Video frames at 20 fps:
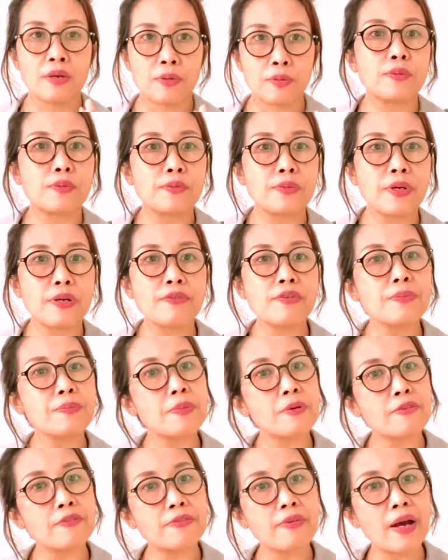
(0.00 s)
where we
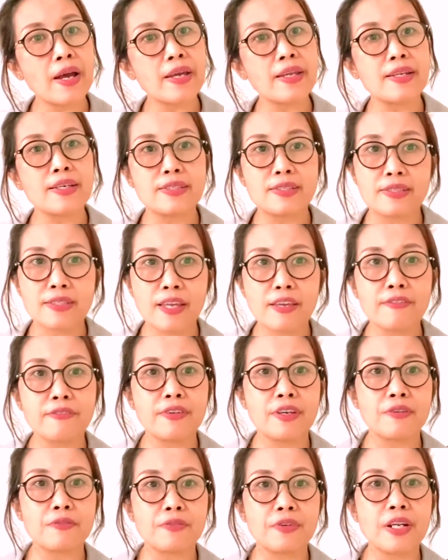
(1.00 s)
provide a safe
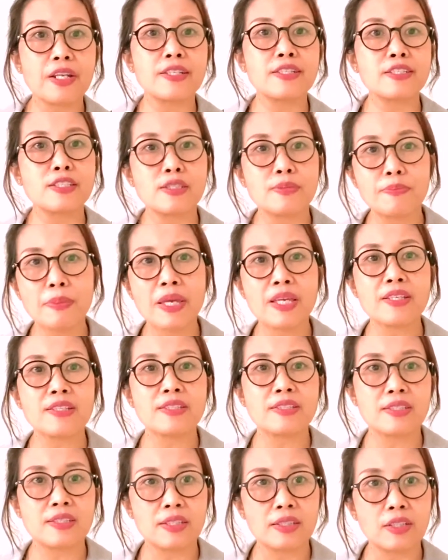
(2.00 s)
and friendly
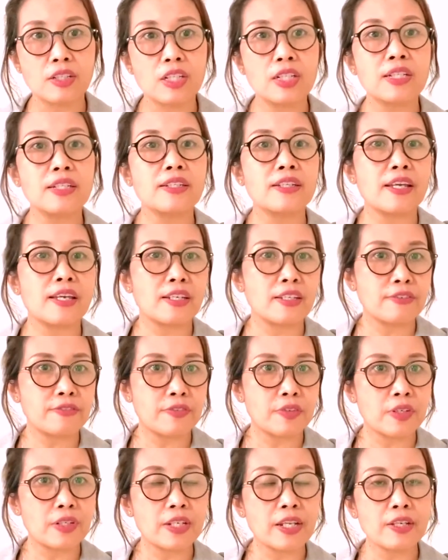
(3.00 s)
space to learn any
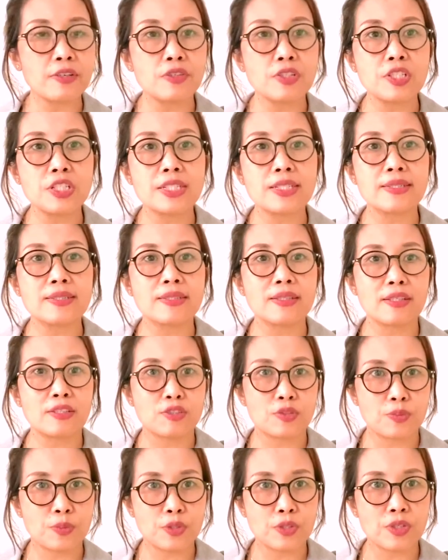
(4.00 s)
foreign languages,
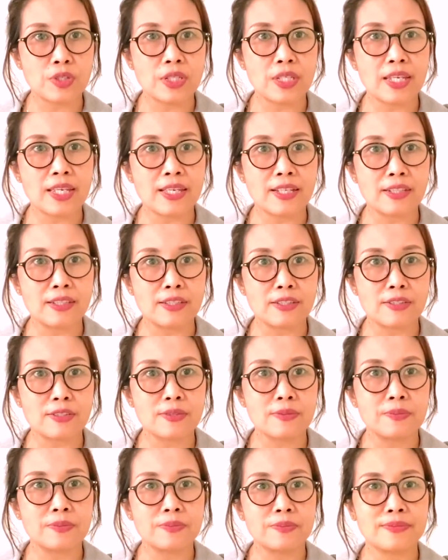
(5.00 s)
especially
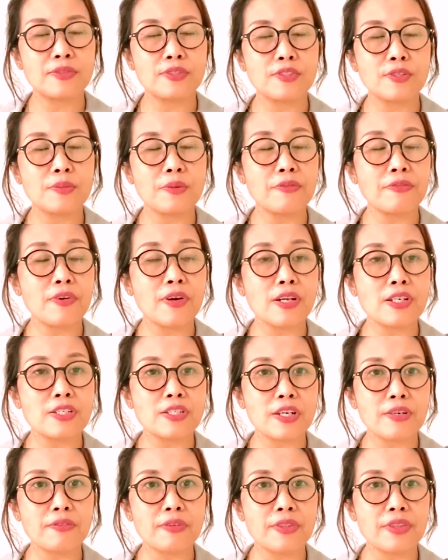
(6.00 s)
English. So before I
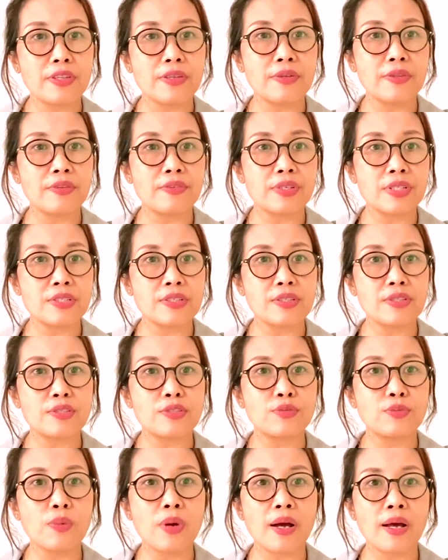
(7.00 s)
share with you the
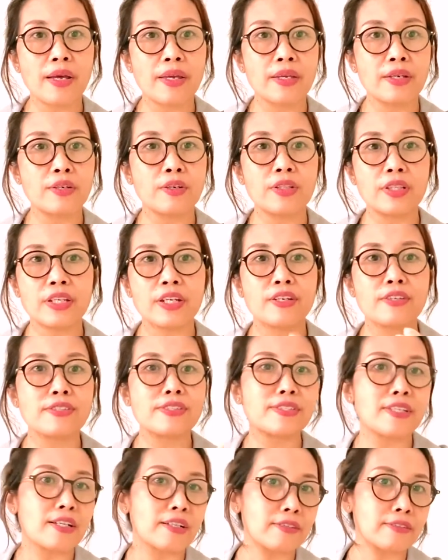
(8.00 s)
reasons why calling
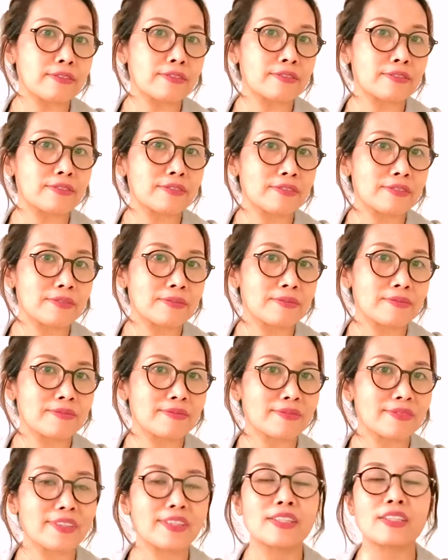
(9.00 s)
ourselves
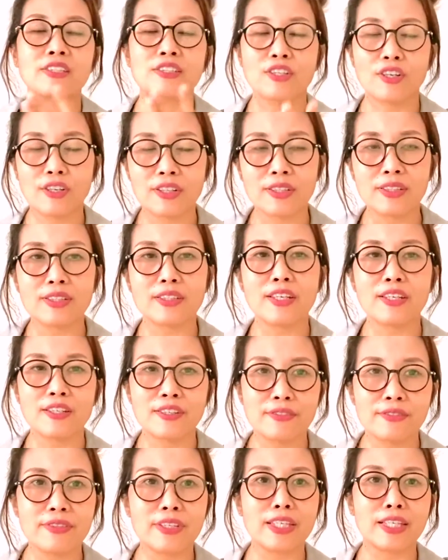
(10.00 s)
a
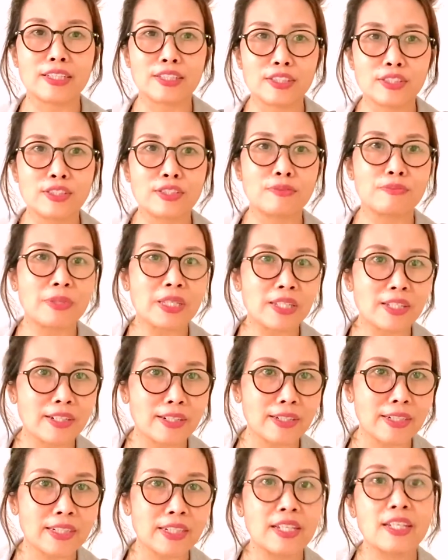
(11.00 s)
non-native English
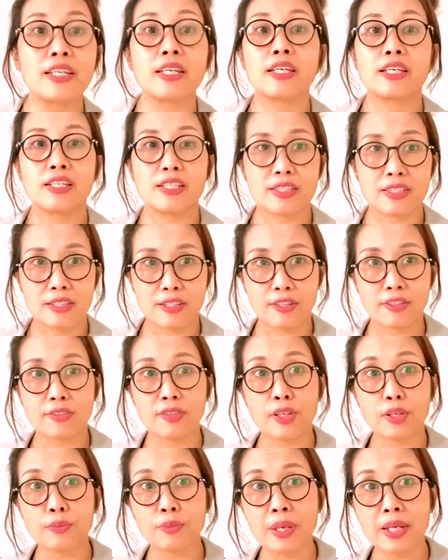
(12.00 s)
speaker is not
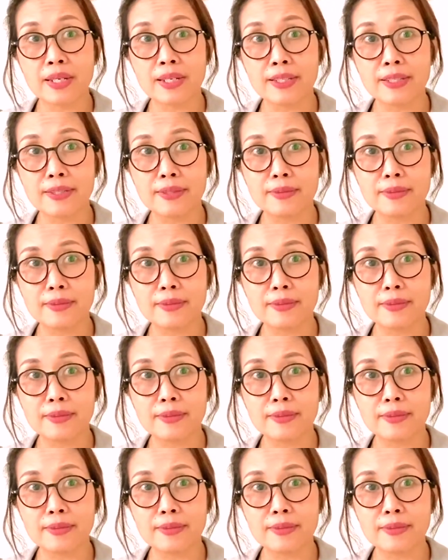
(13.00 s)
recommended,